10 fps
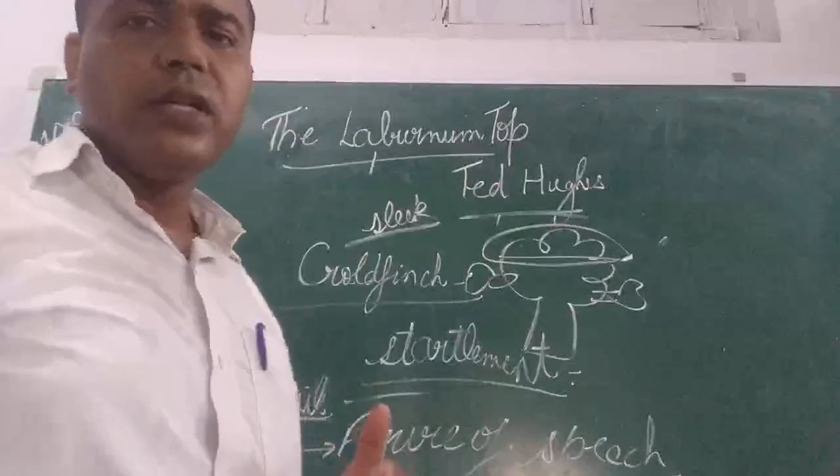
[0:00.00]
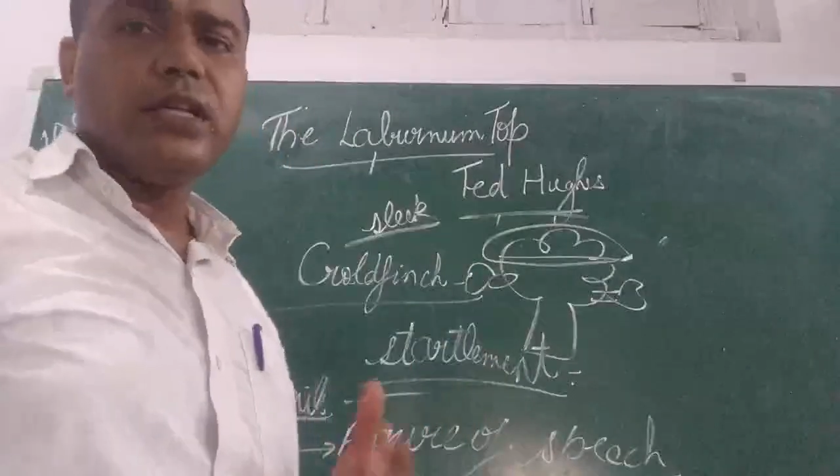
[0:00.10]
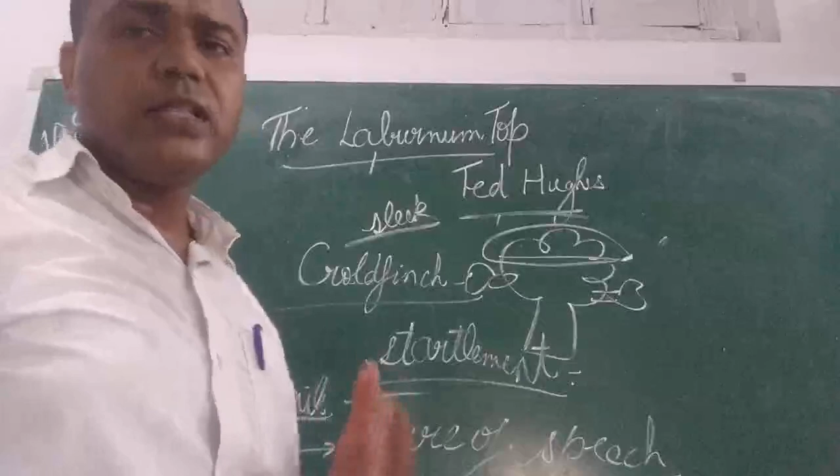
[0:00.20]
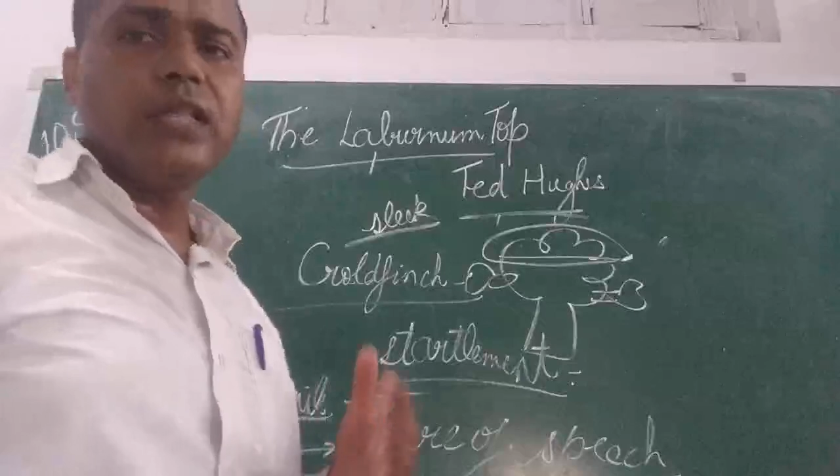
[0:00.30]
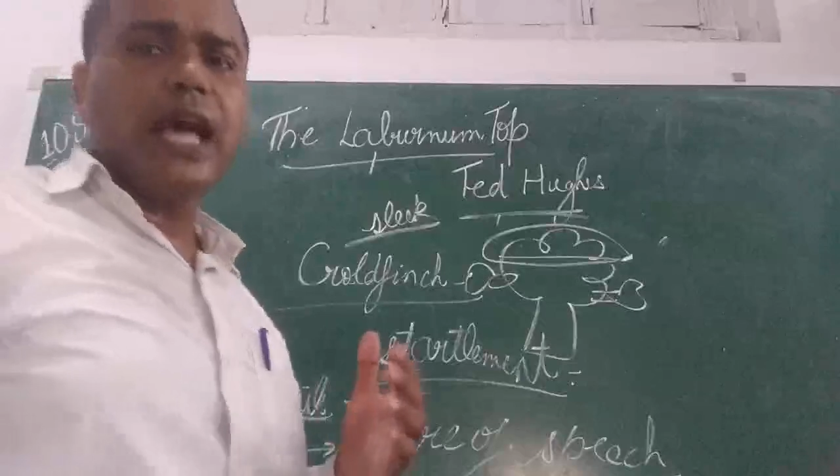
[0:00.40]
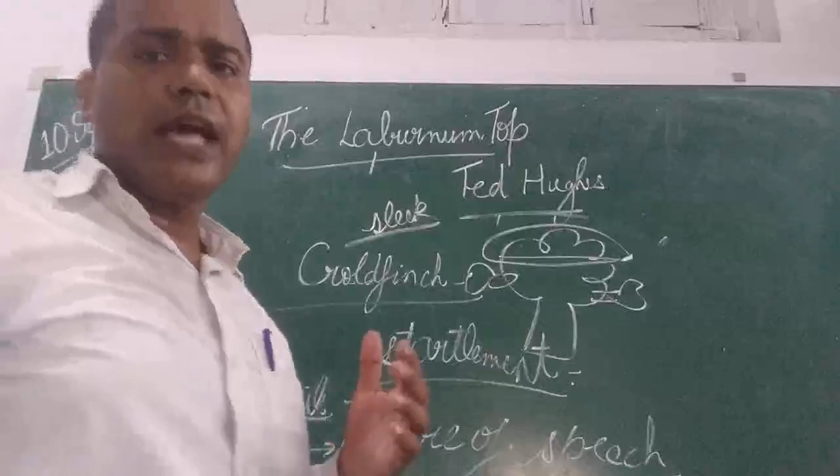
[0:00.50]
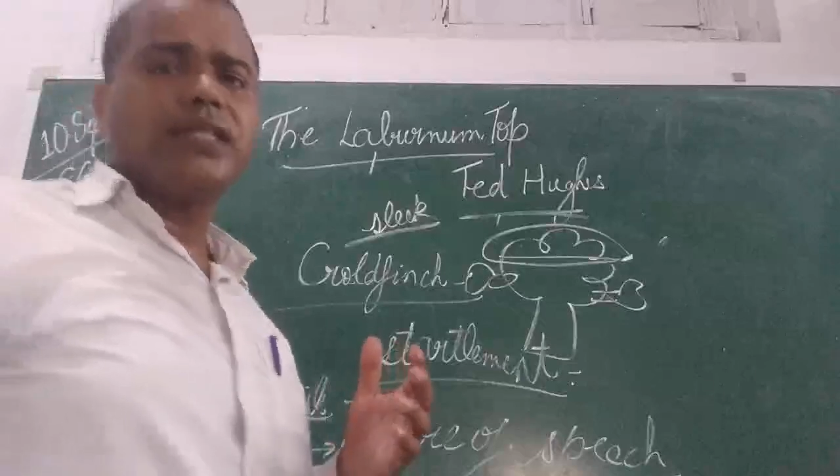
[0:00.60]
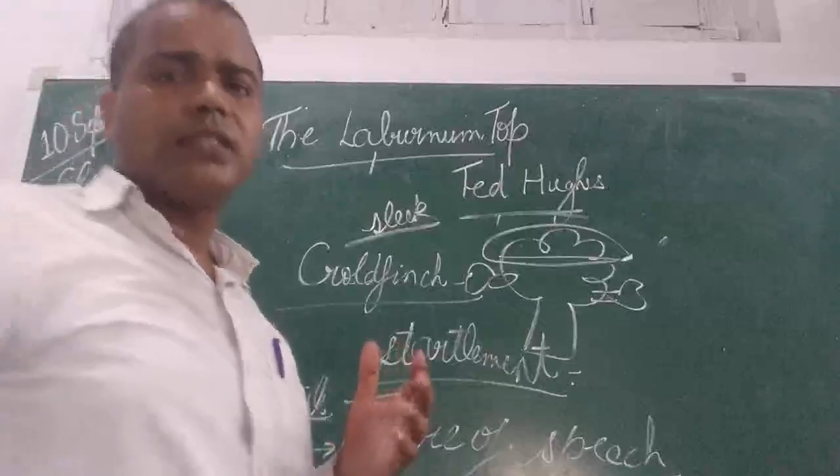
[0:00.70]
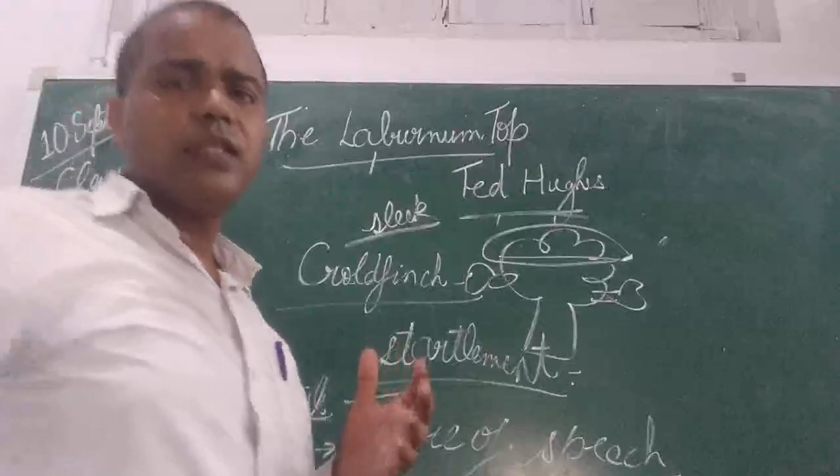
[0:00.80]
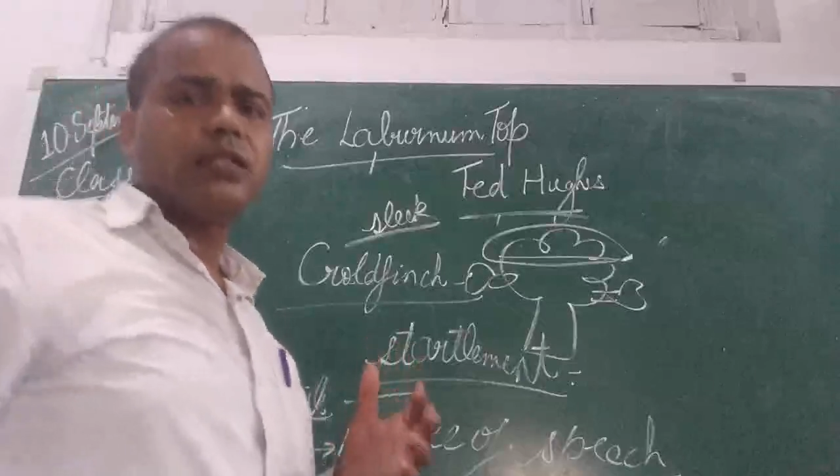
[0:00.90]
is as
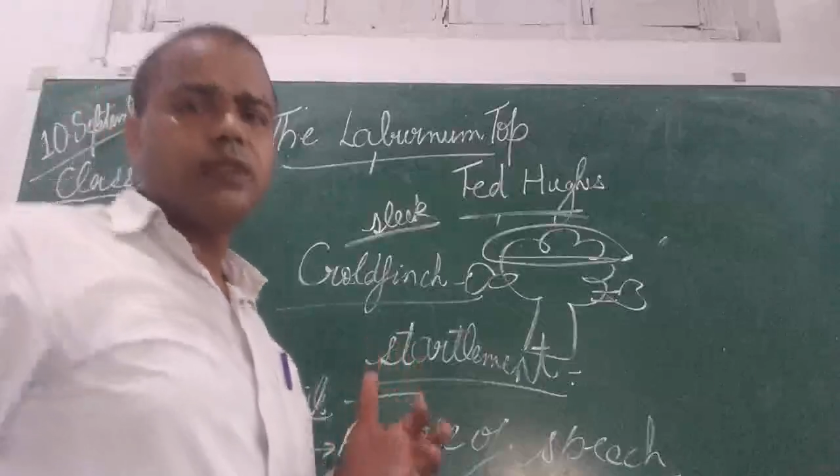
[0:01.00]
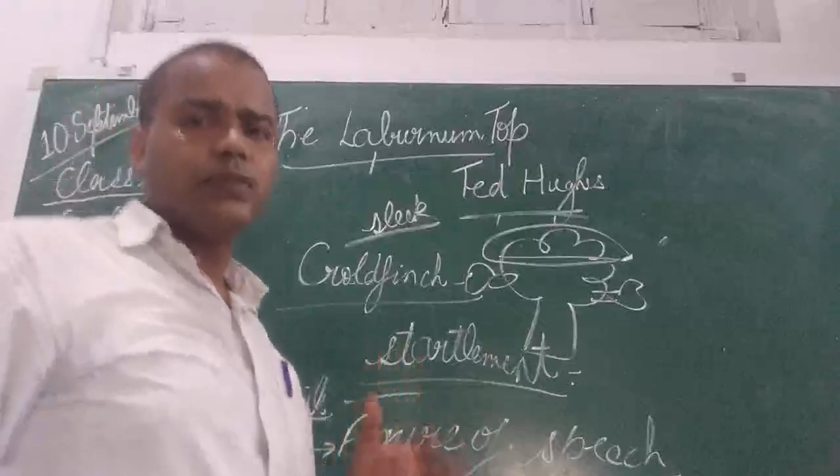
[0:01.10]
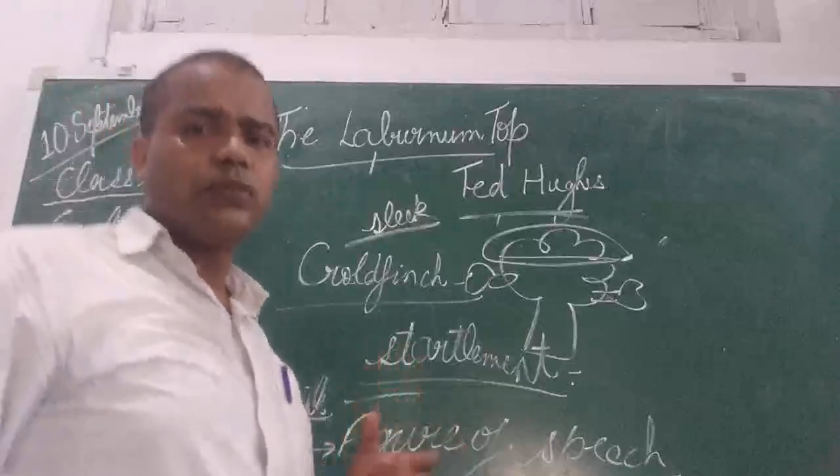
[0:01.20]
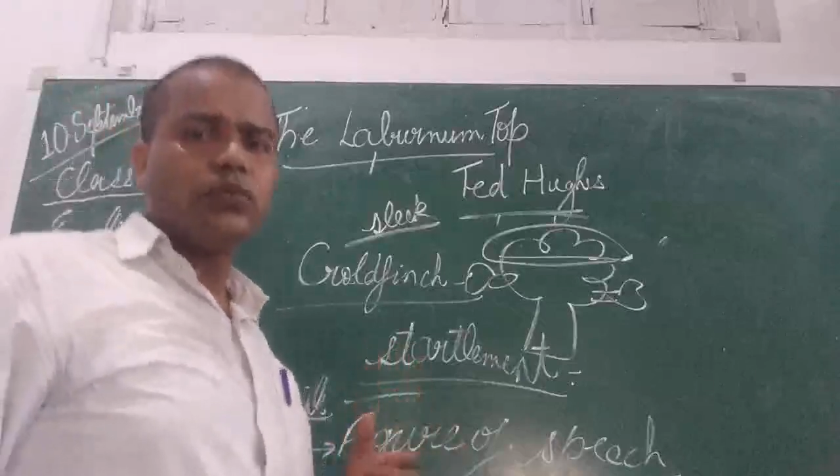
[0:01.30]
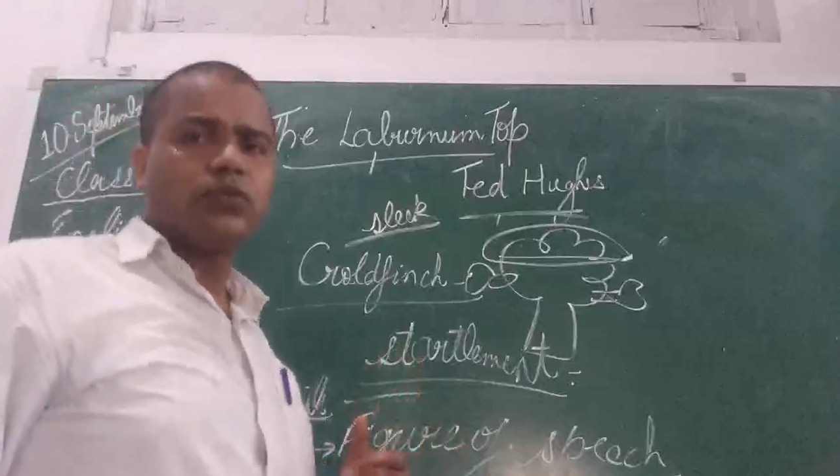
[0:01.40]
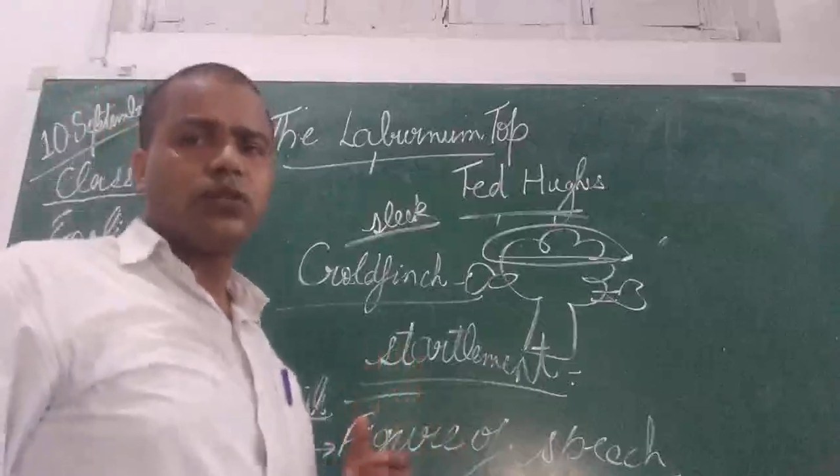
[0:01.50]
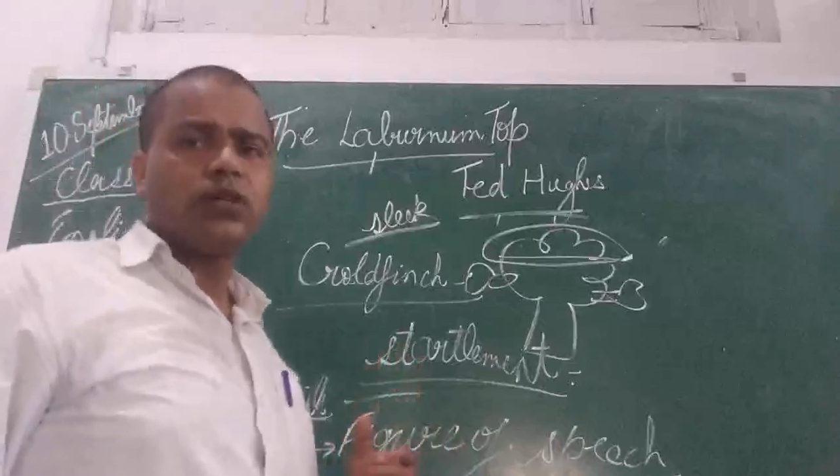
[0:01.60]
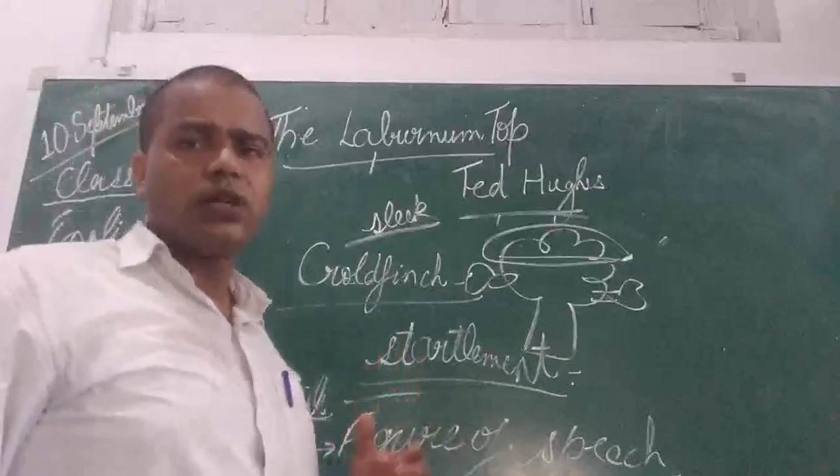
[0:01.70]
smooth